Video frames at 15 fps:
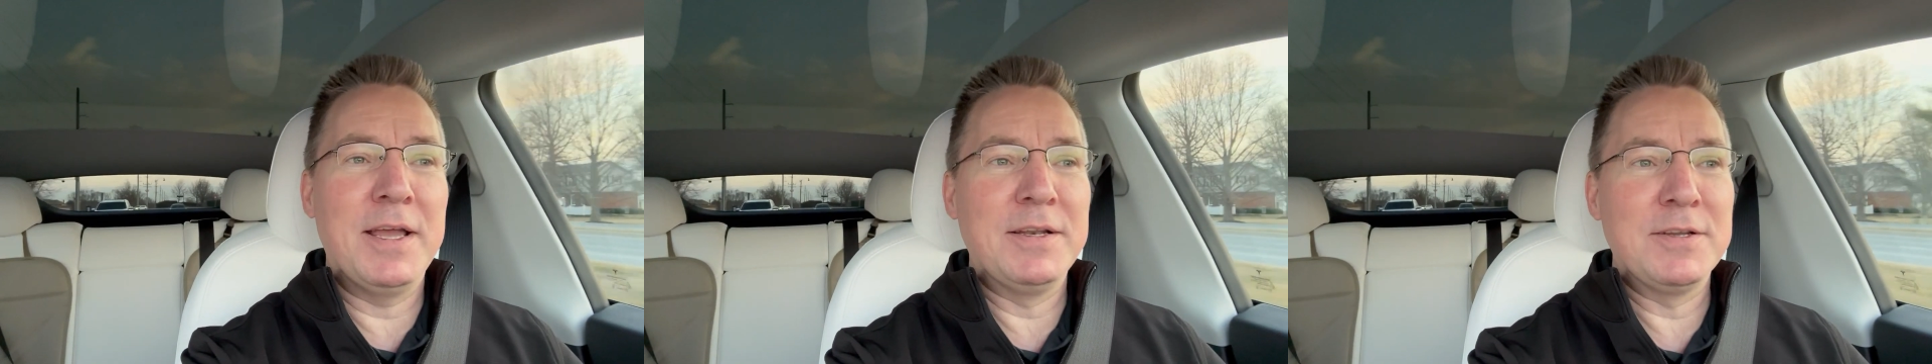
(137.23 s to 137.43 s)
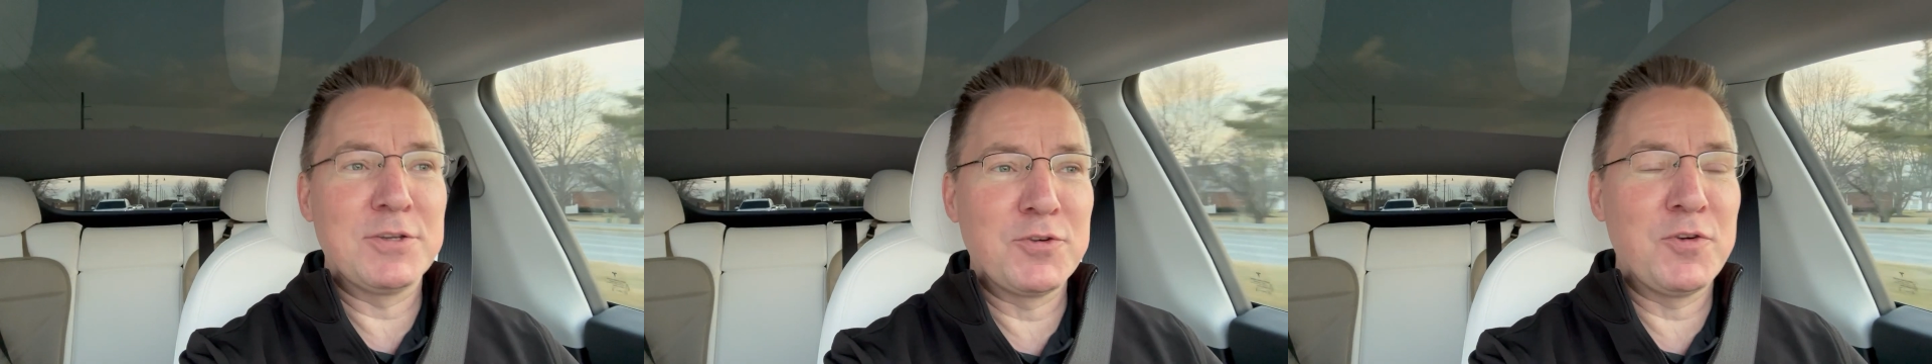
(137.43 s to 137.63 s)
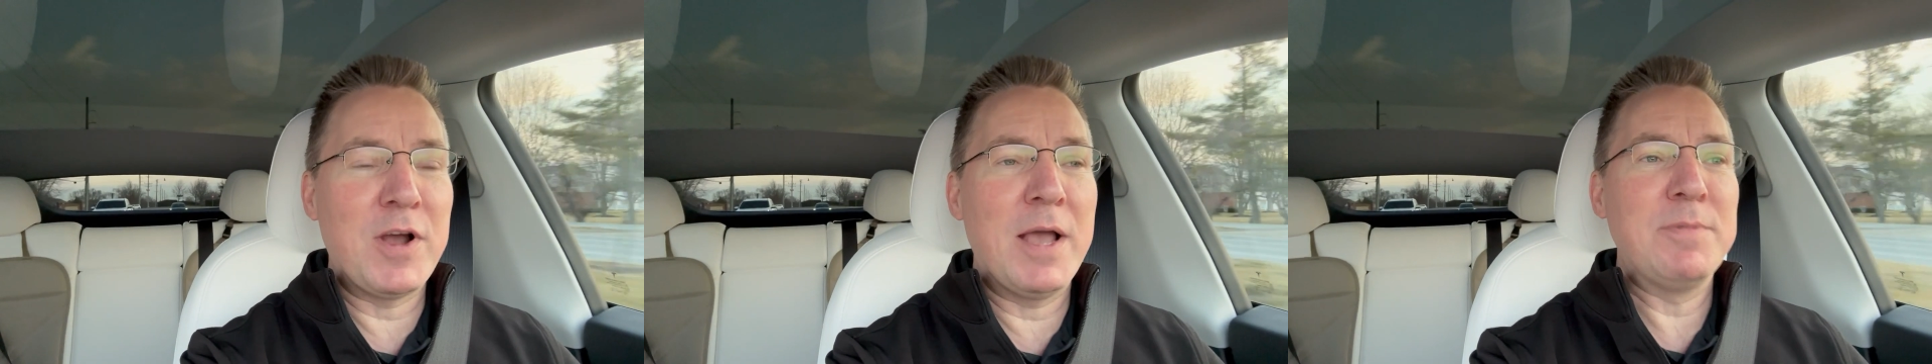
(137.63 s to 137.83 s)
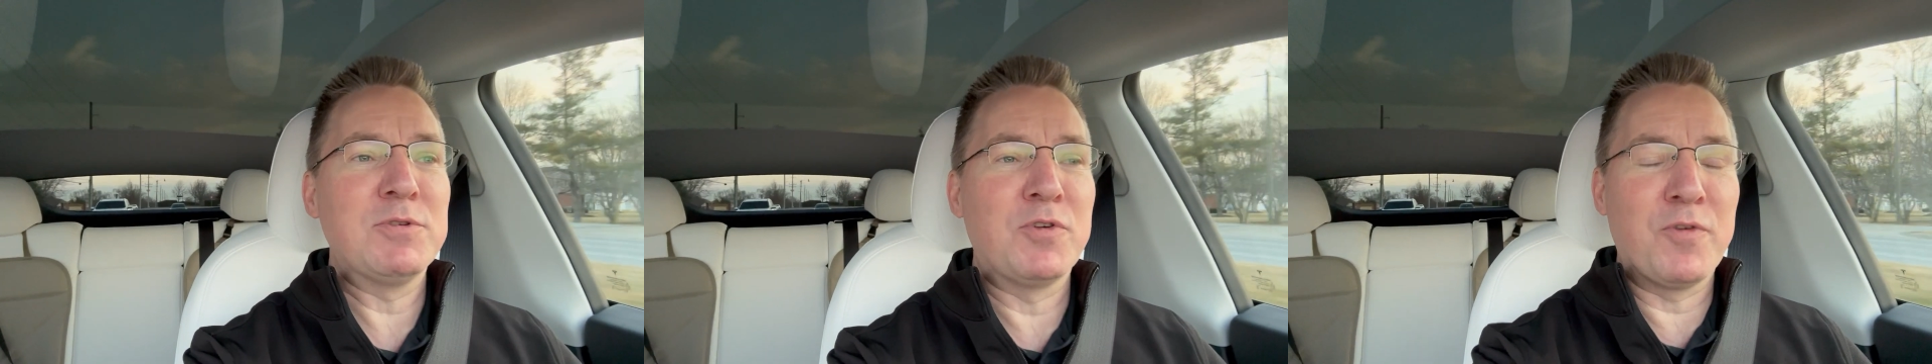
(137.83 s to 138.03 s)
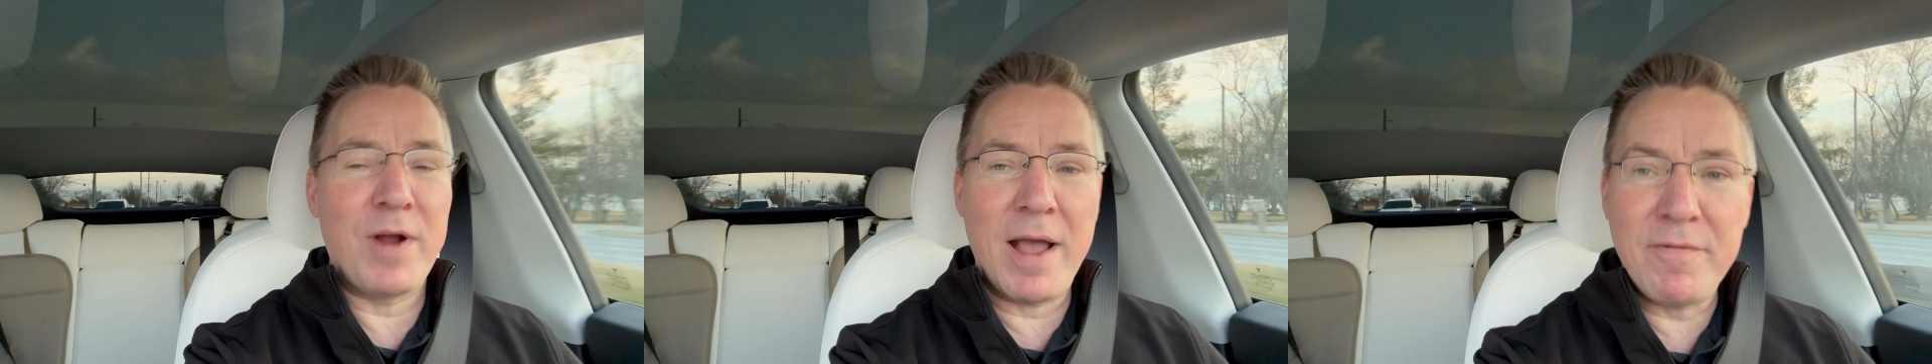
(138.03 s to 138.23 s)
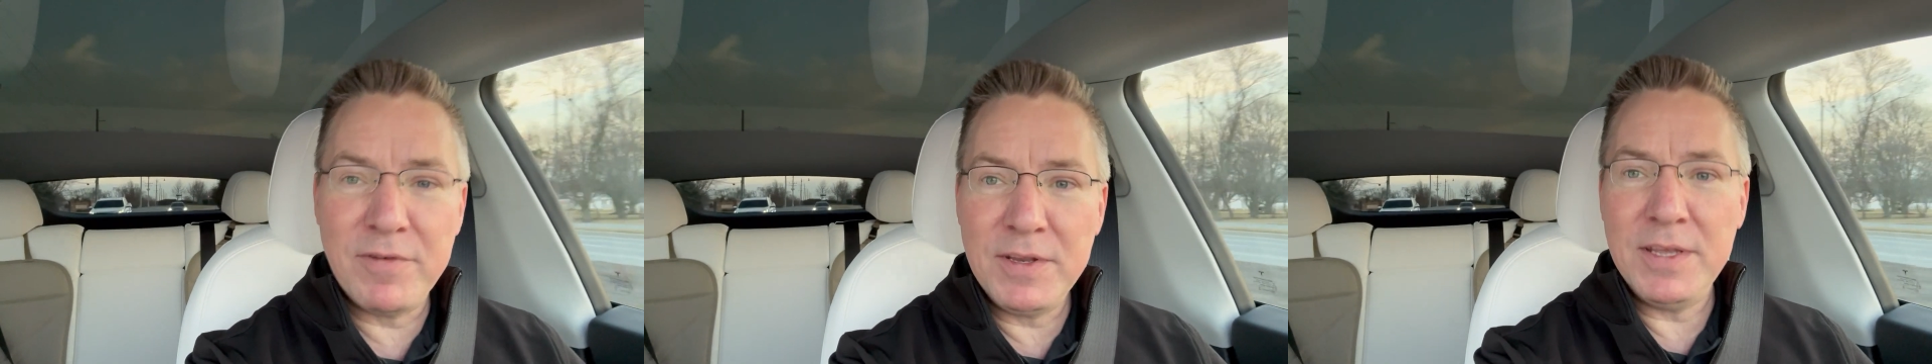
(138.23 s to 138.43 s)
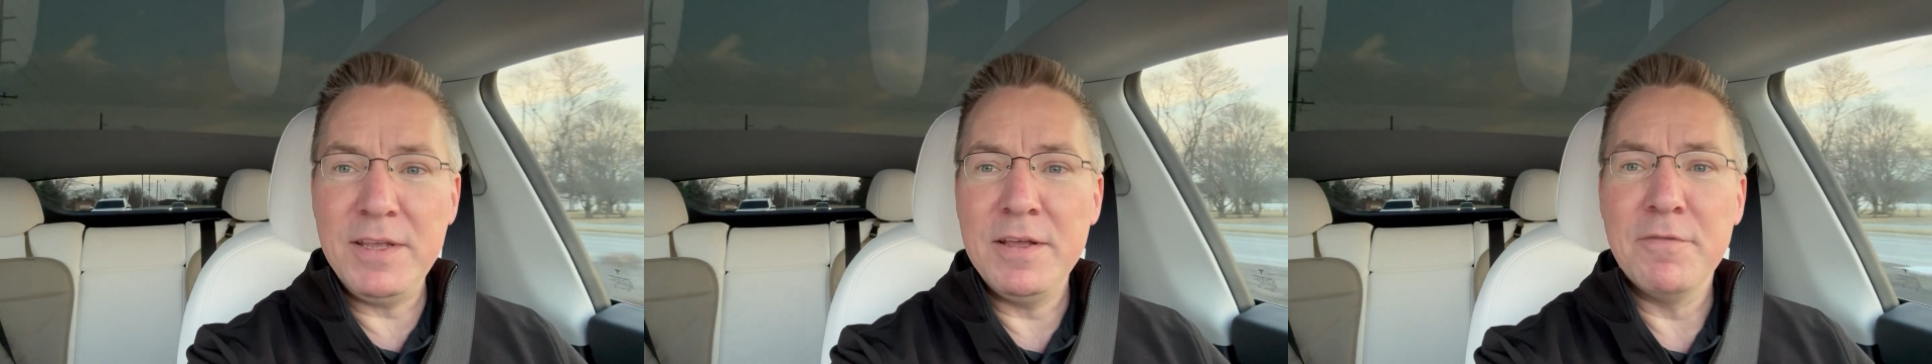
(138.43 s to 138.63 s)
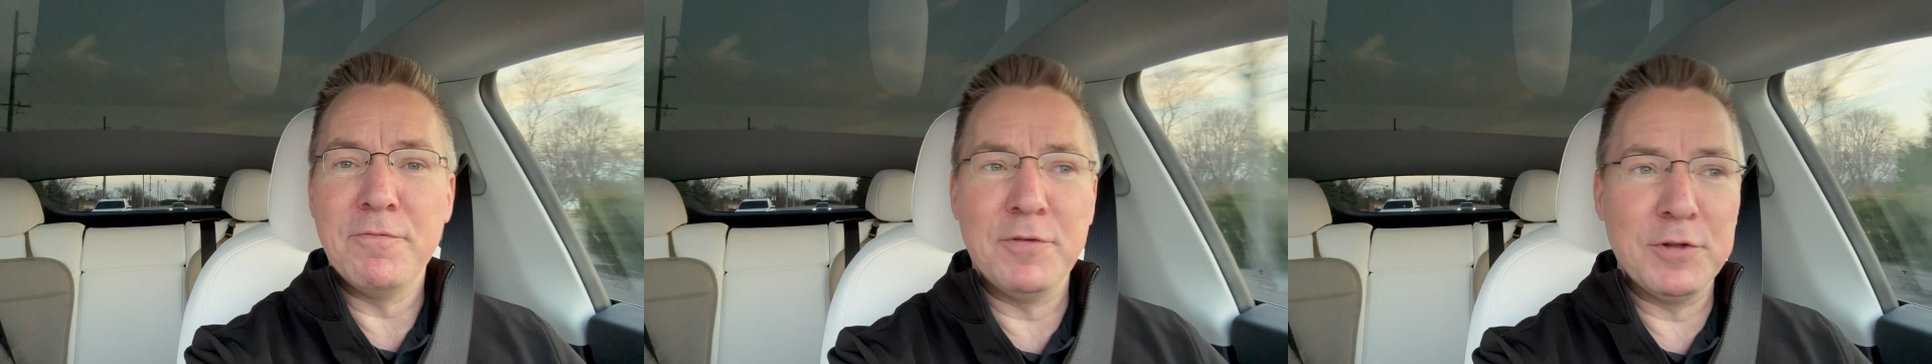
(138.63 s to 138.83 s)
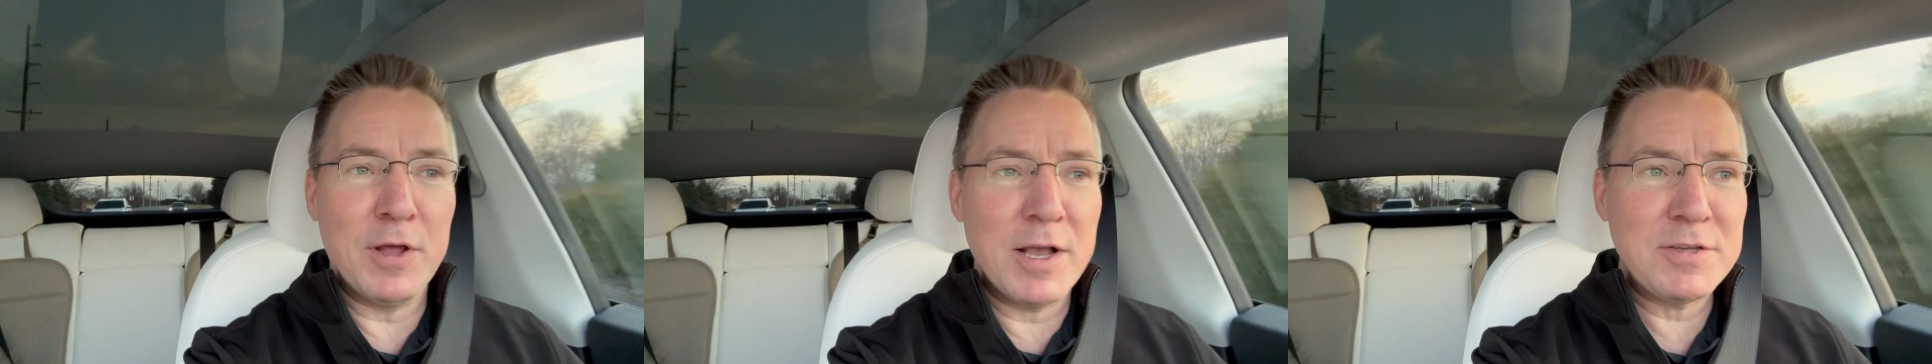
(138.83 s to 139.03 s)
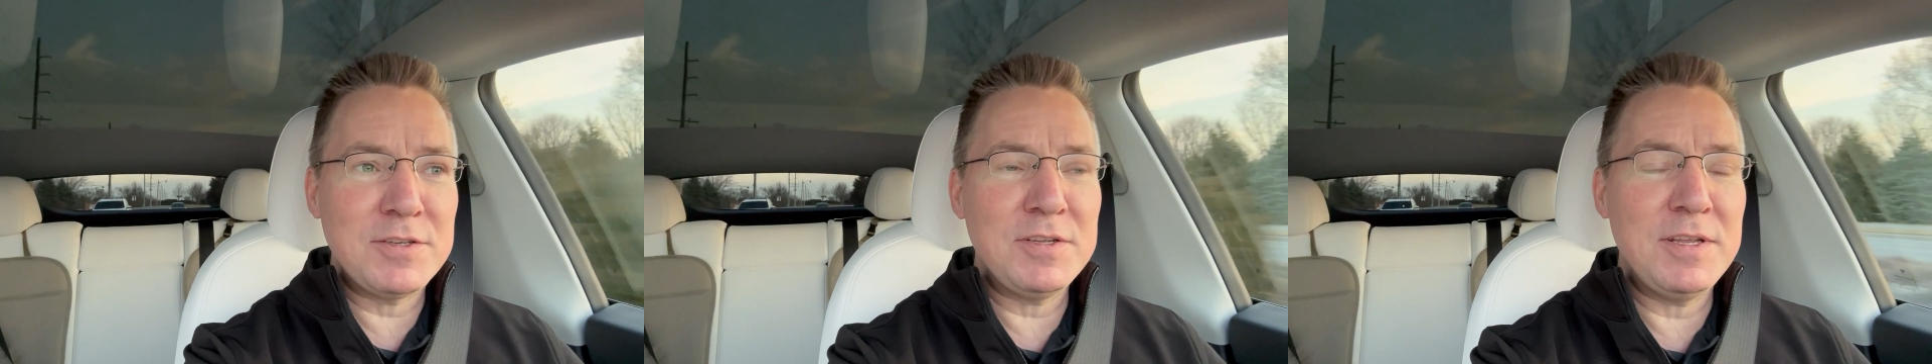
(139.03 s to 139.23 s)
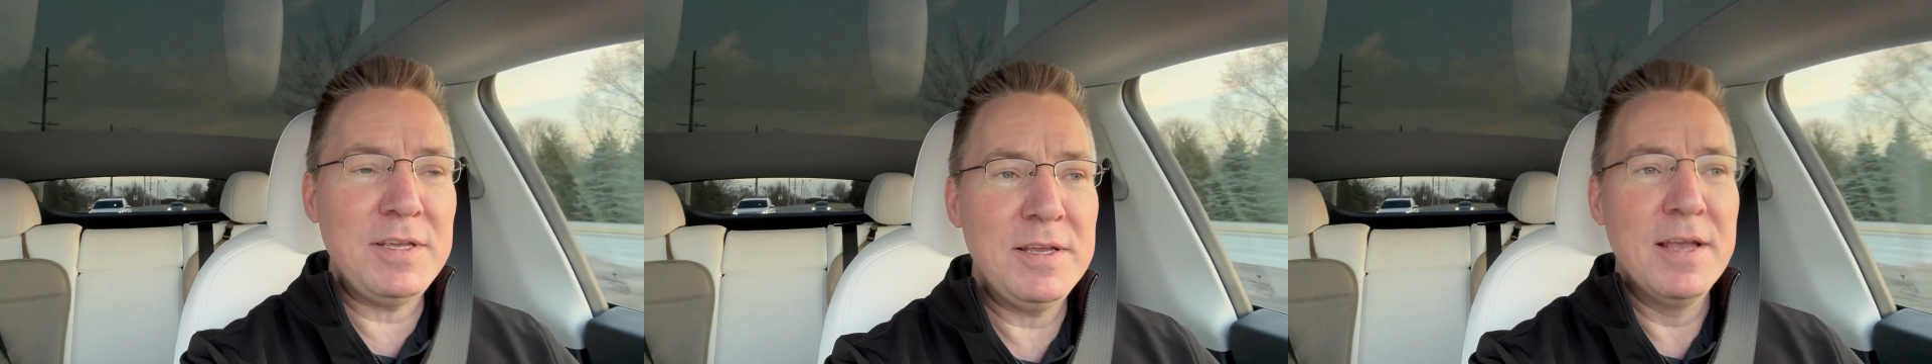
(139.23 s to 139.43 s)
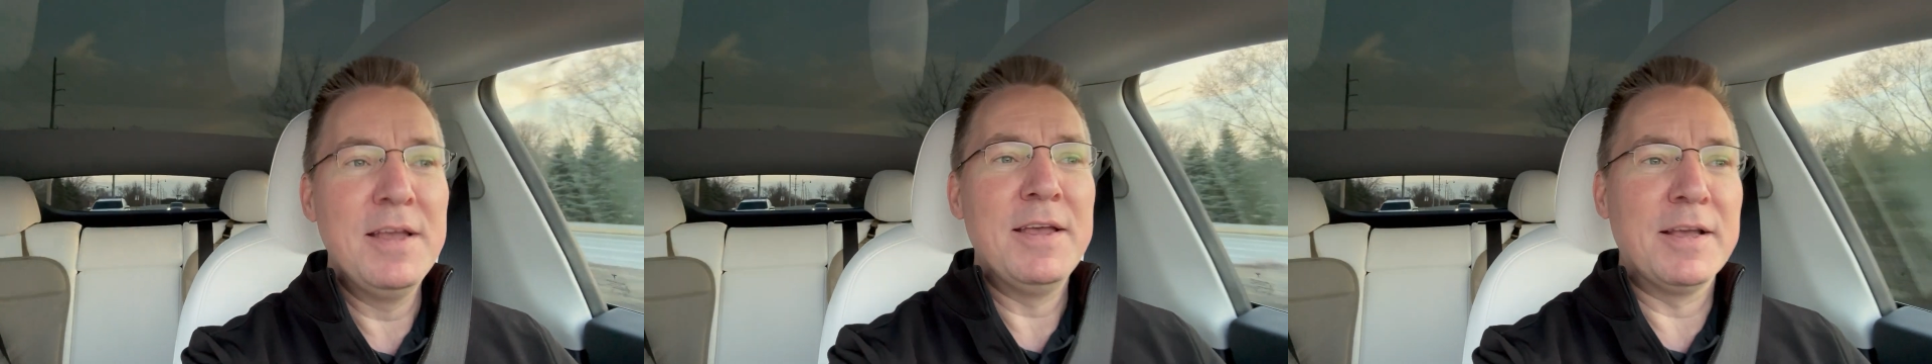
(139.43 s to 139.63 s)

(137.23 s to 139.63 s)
and describes gravity, velocity,